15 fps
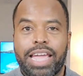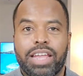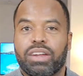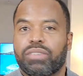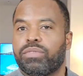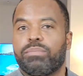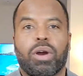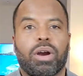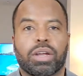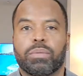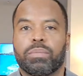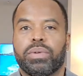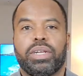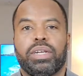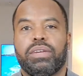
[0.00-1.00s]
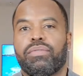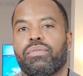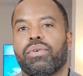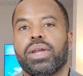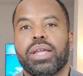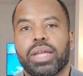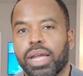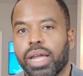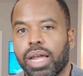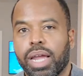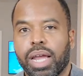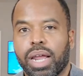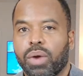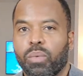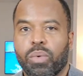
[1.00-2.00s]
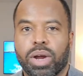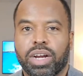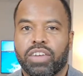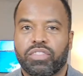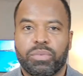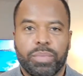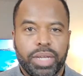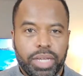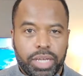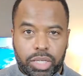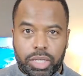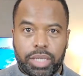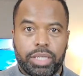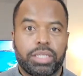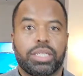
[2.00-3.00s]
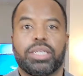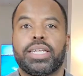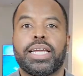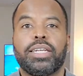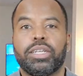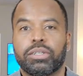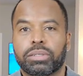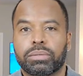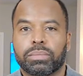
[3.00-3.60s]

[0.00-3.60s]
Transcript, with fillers: eight of them are completely free and one of them is instantaneous.